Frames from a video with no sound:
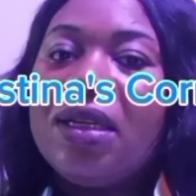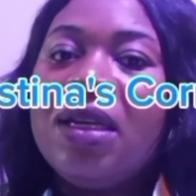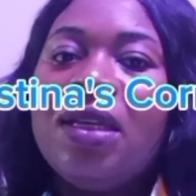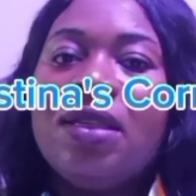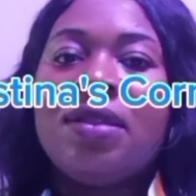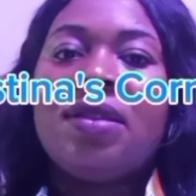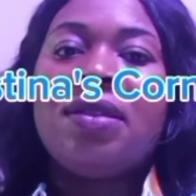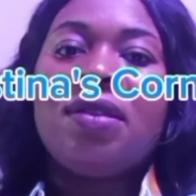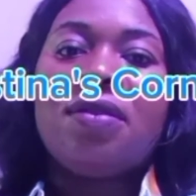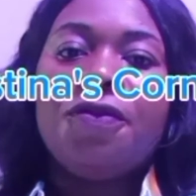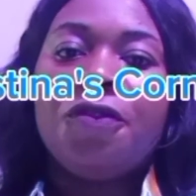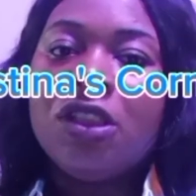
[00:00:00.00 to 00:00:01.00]

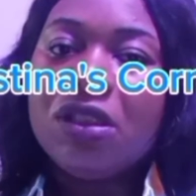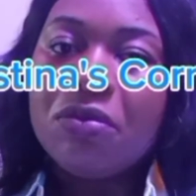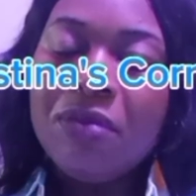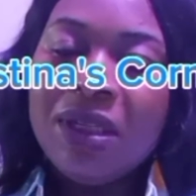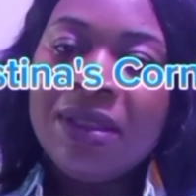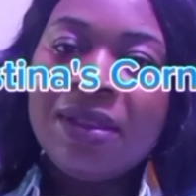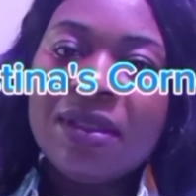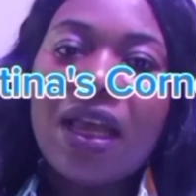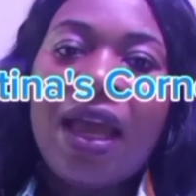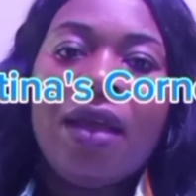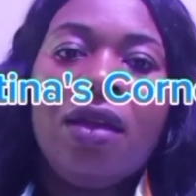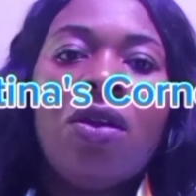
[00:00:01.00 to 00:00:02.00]
least for the
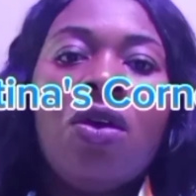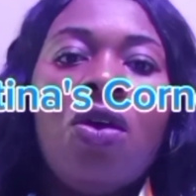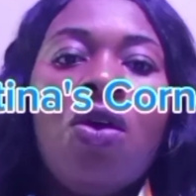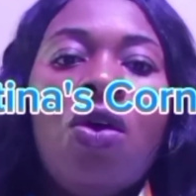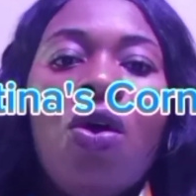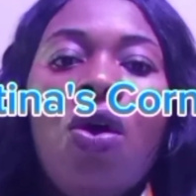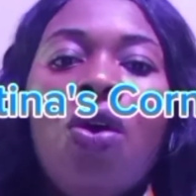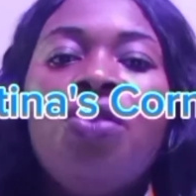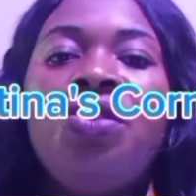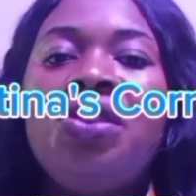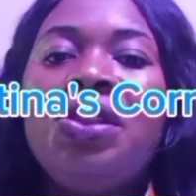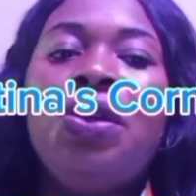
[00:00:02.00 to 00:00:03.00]
meantime,
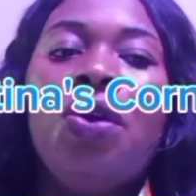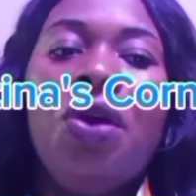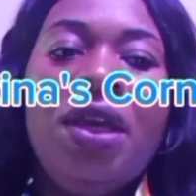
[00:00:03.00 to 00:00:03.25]
until your